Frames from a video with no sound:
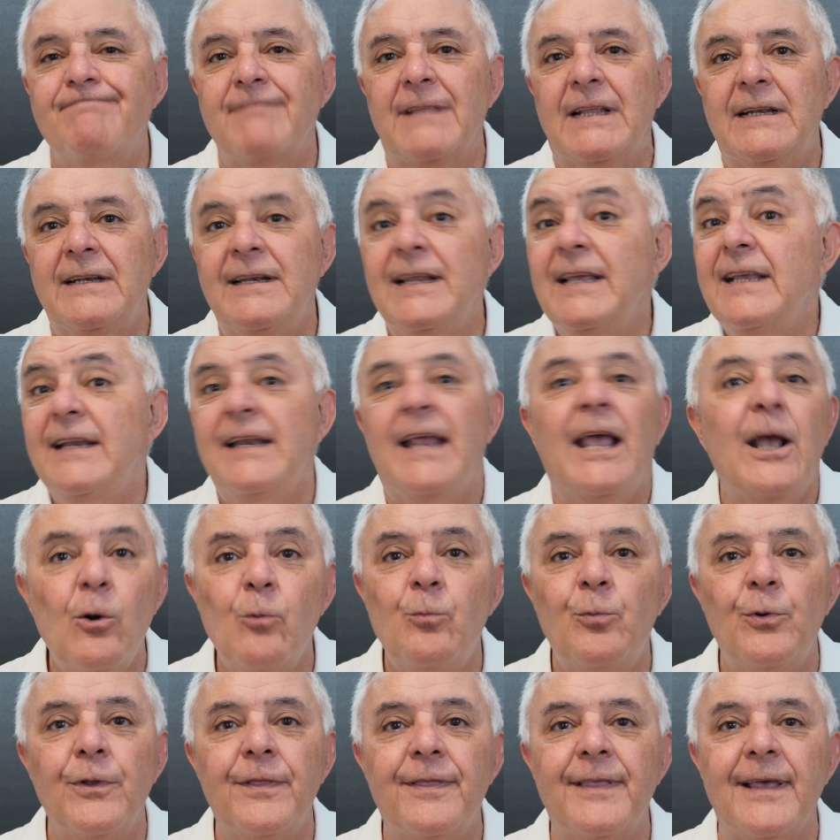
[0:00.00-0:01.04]
need
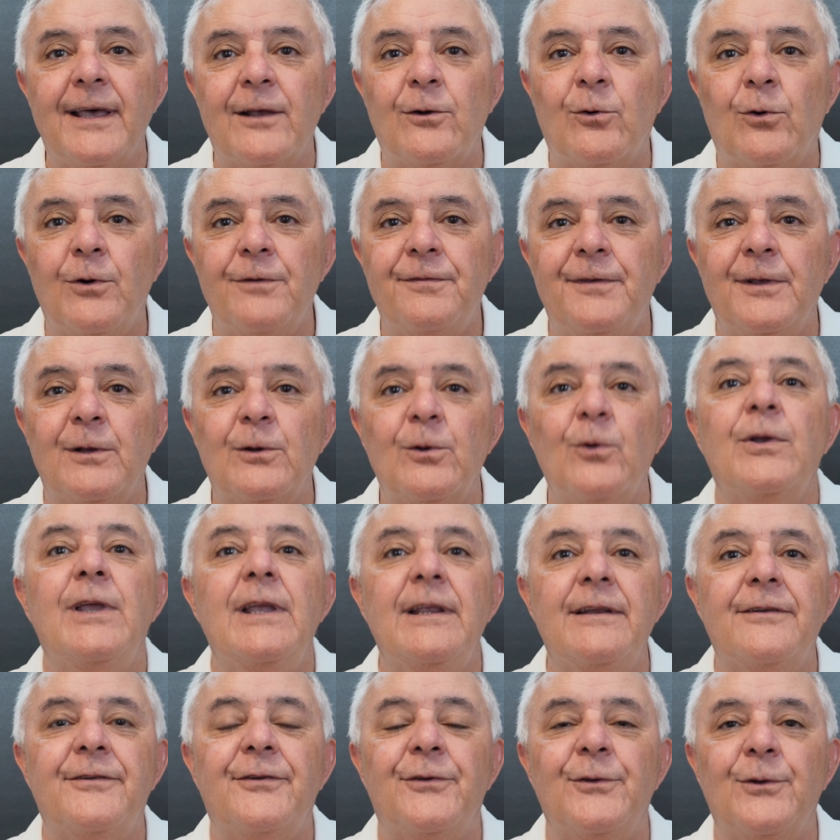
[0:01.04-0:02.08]
help with that, or if you're
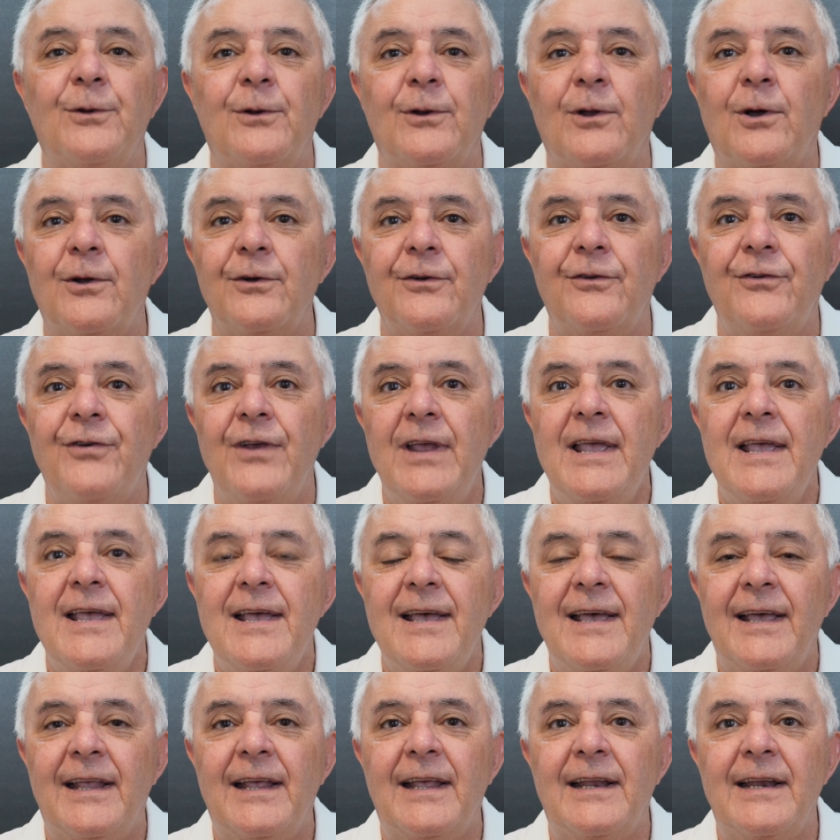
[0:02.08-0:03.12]
looking to lodge
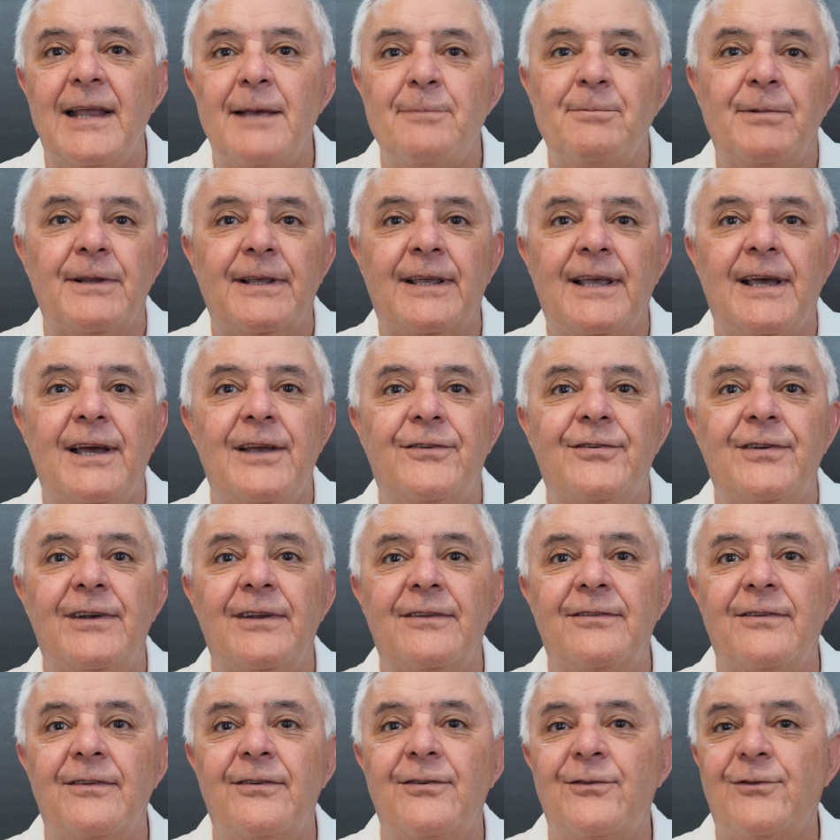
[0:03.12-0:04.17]
an application
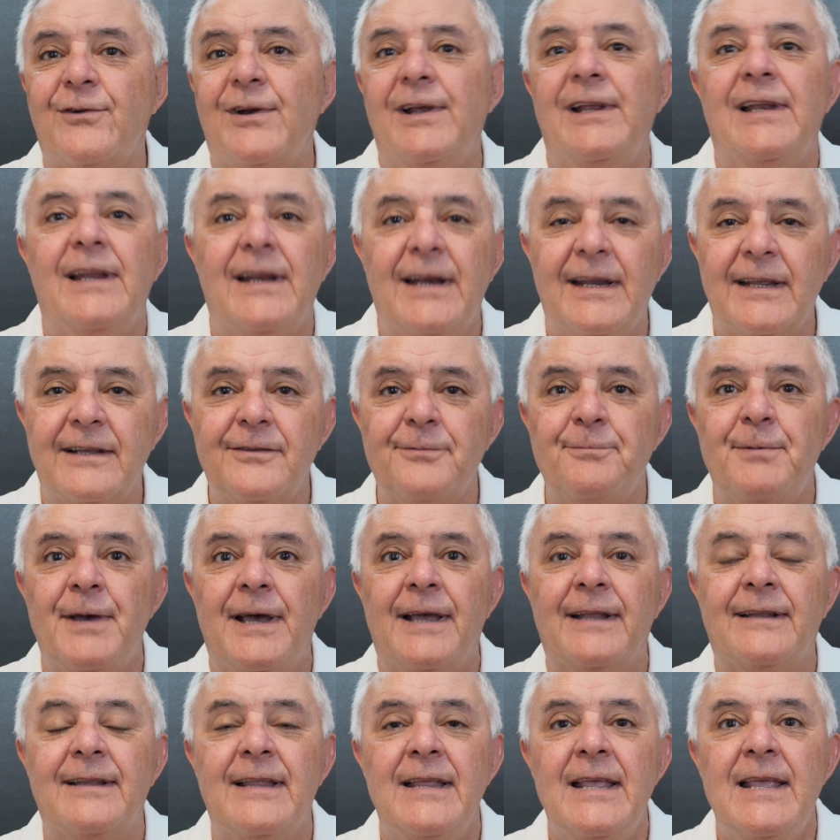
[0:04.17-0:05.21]
as Australian
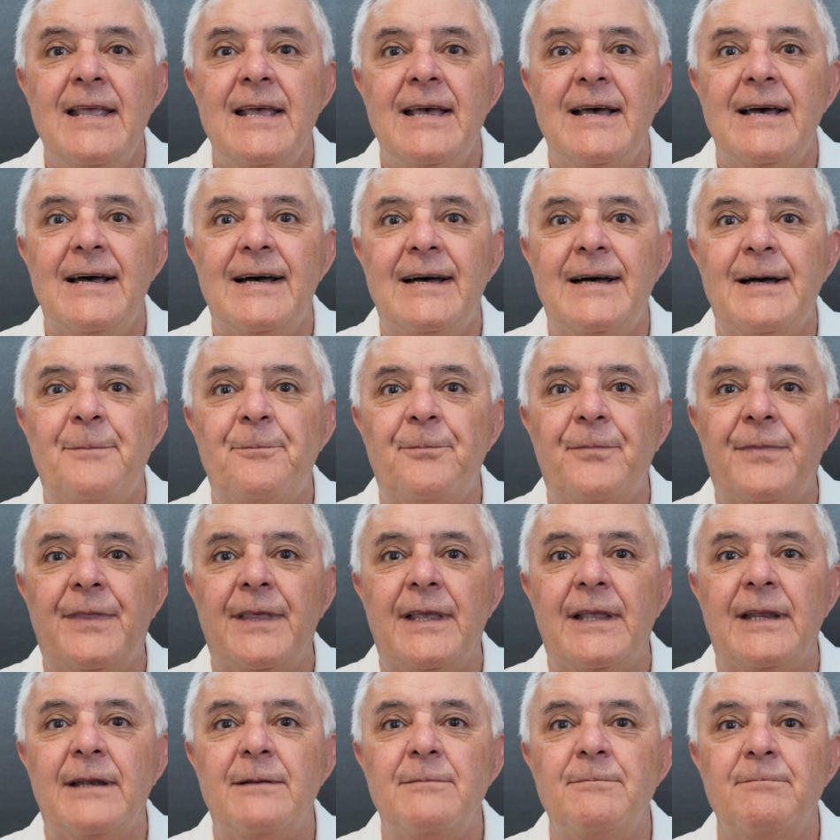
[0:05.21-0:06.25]
expat,
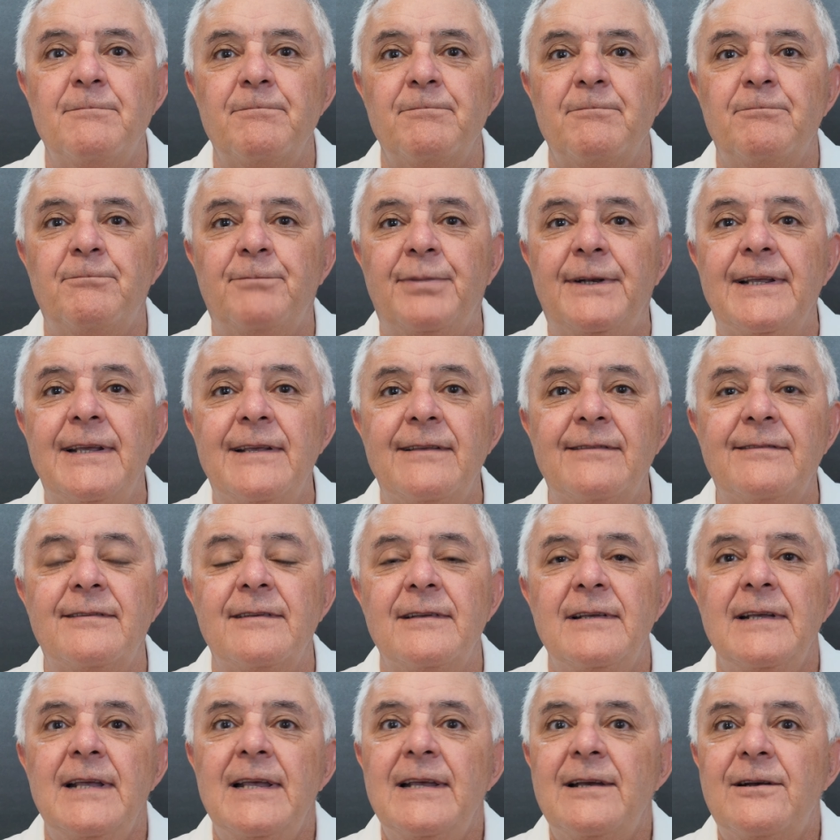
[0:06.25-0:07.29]
then
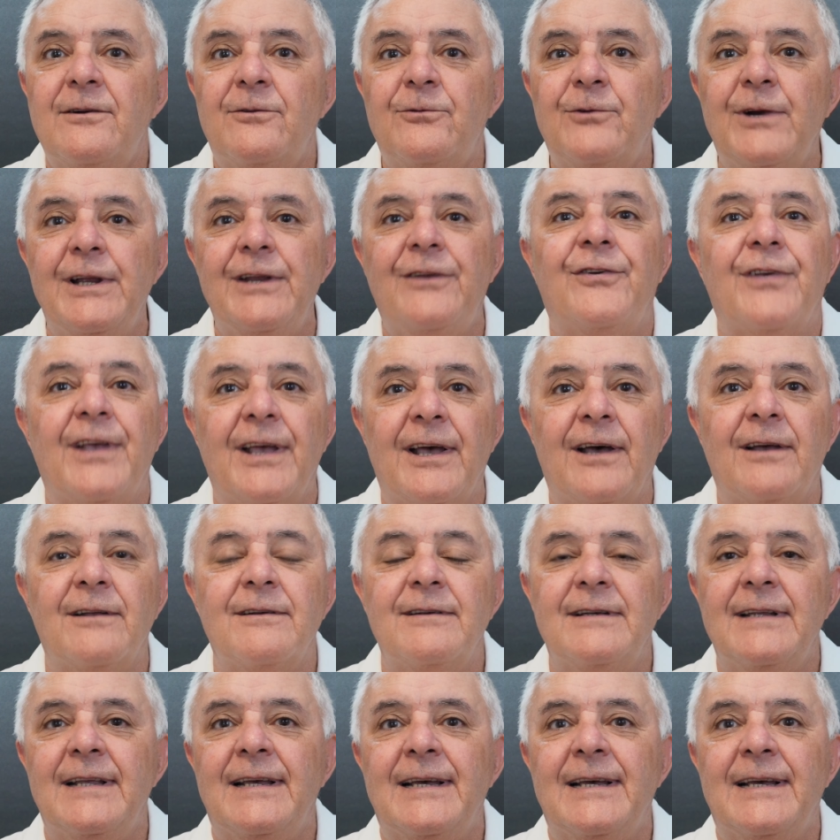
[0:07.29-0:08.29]
please reach out.